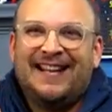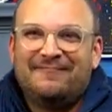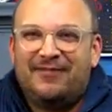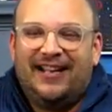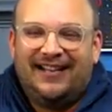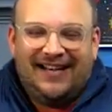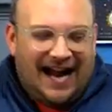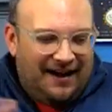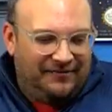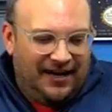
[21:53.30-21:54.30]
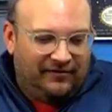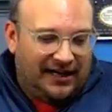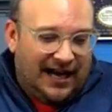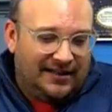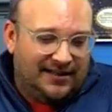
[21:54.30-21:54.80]
But I've never
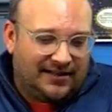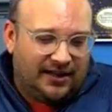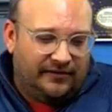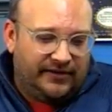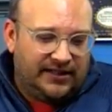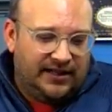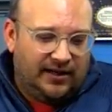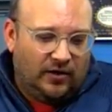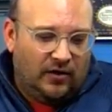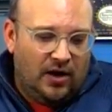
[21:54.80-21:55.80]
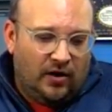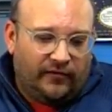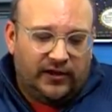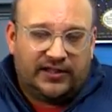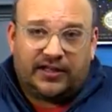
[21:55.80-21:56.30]
gotten this good of a deal for
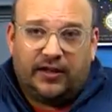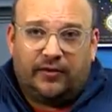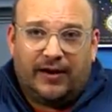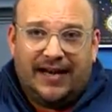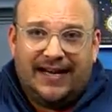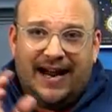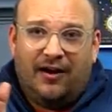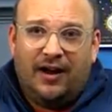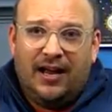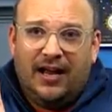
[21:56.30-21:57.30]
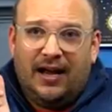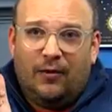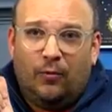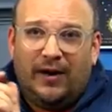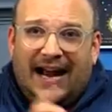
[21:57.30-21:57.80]
this good thread. Now,
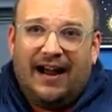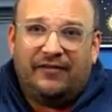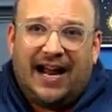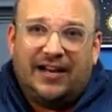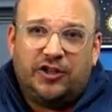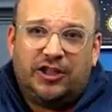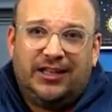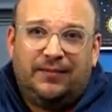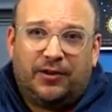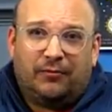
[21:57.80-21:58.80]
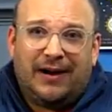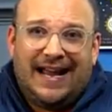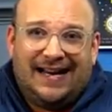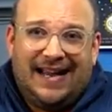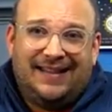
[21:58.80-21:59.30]
when I've gotten cheap
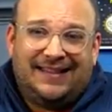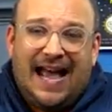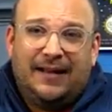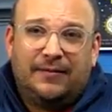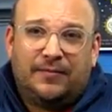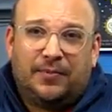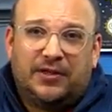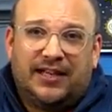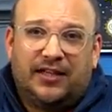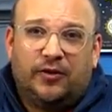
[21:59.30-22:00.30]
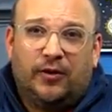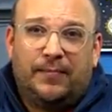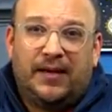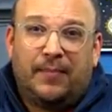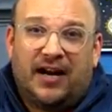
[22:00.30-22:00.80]
thread at that particular
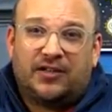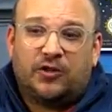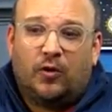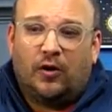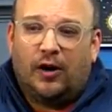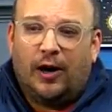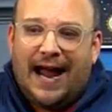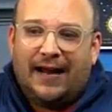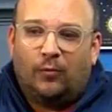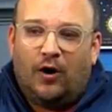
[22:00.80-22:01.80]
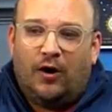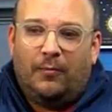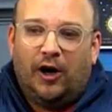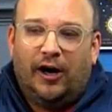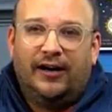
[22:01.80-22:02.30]
big box store or at
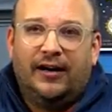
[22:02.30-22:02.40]
Walmart